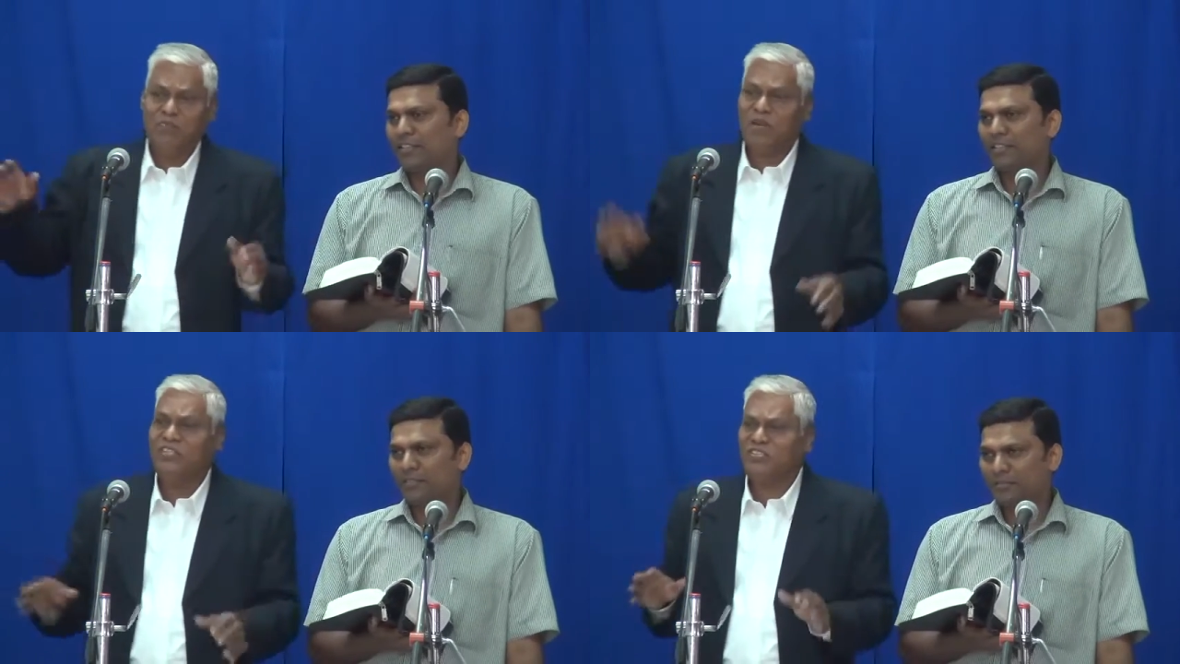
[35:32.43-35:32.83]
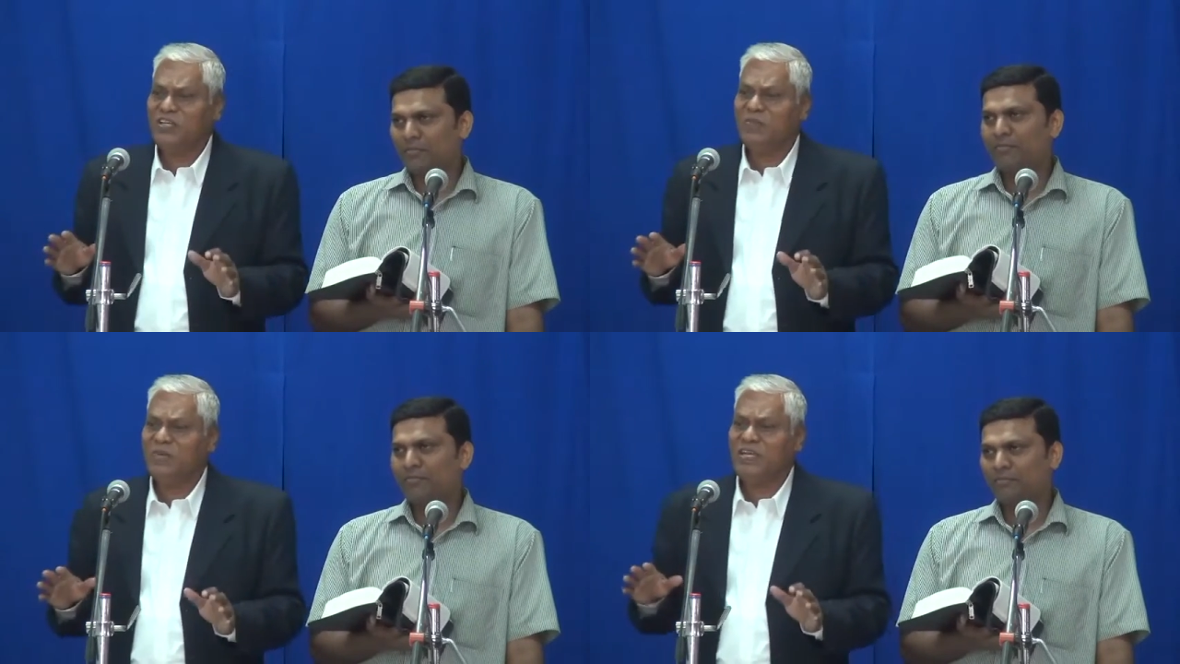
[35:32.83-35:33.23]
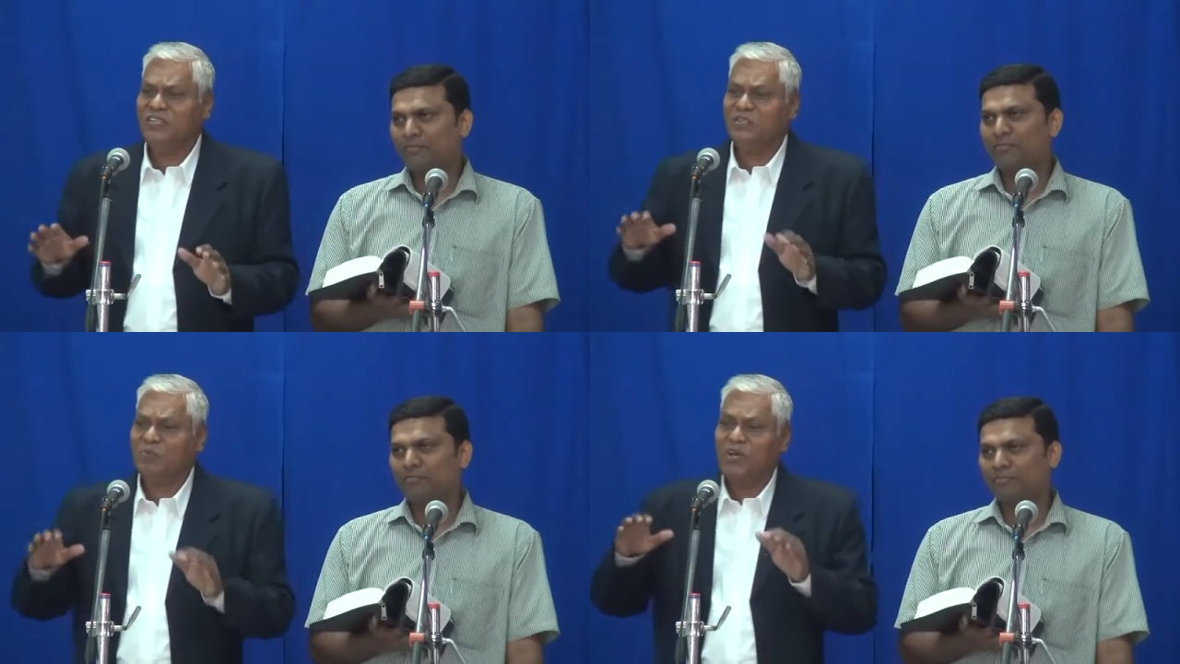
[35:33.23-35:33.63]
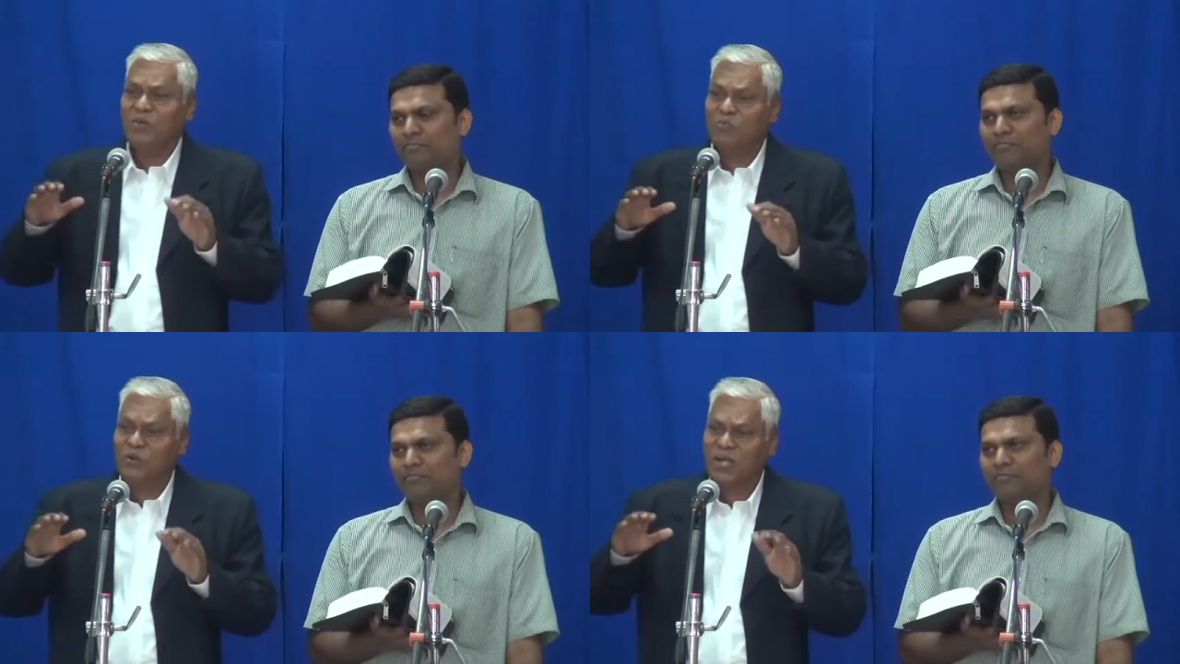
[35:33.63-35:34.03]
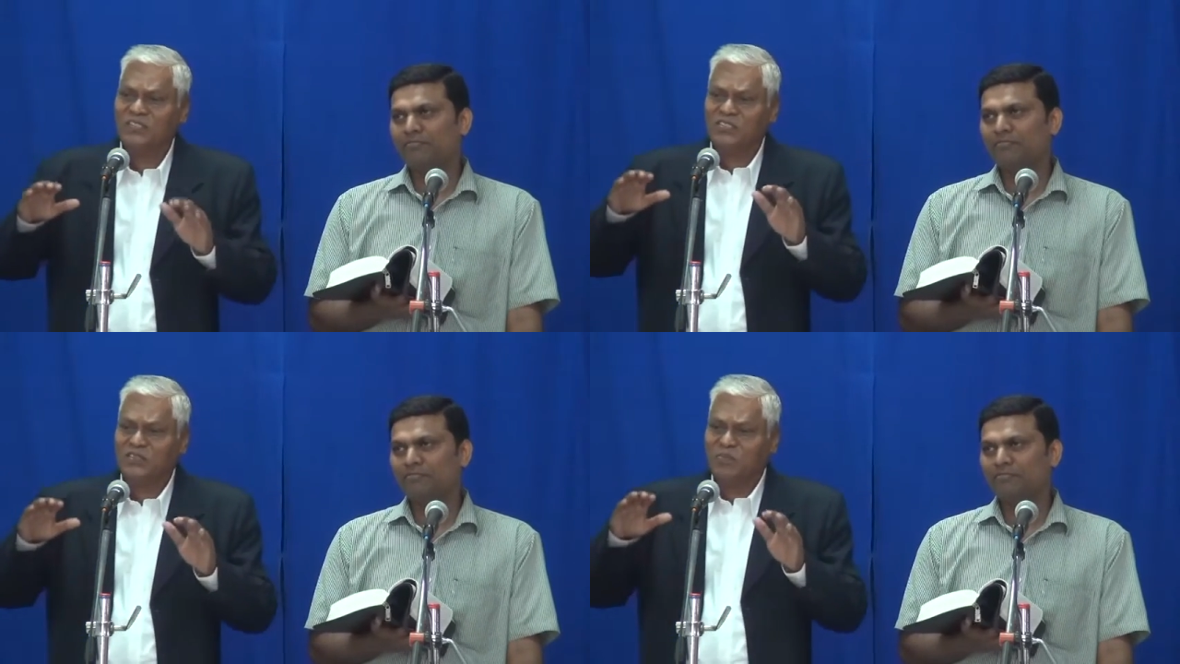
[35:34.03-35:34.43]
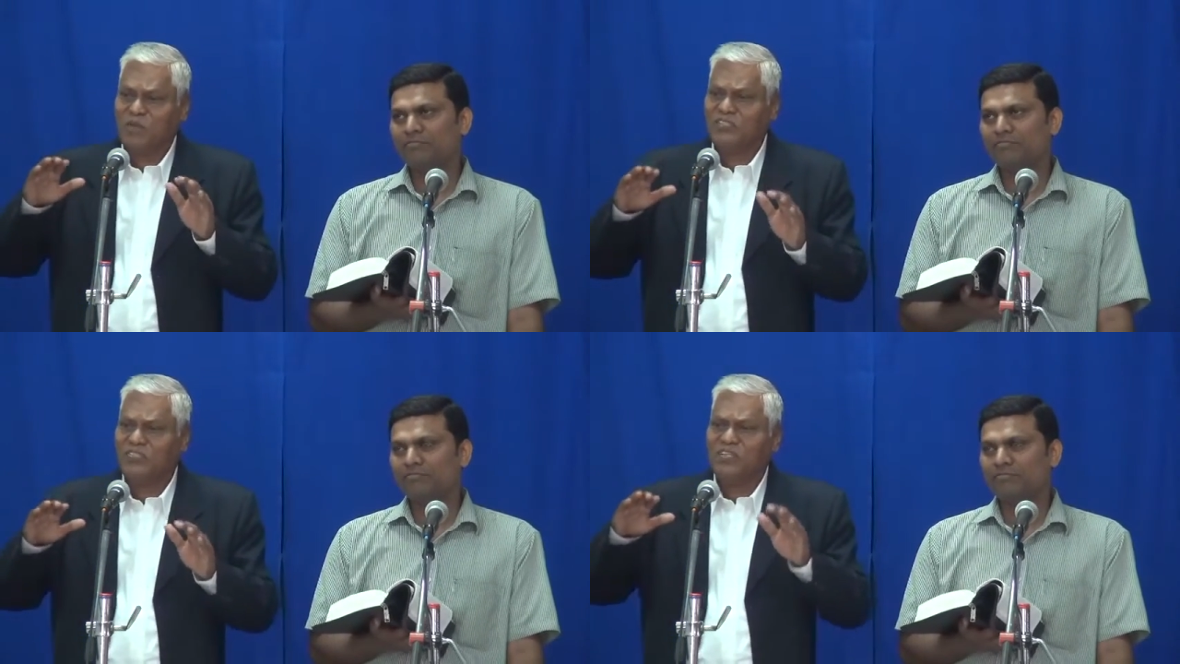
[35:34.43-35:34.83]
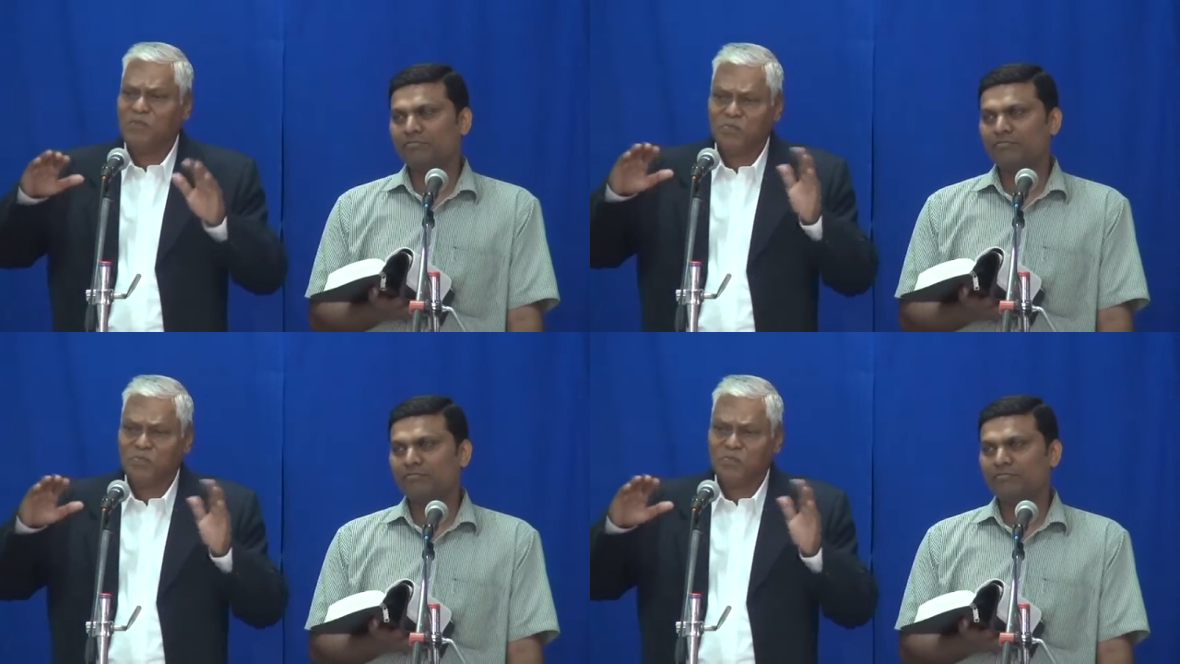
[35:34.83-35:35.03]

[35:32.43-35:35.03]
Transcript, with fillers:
Speaker 1: Blessing means the protection, the blessing of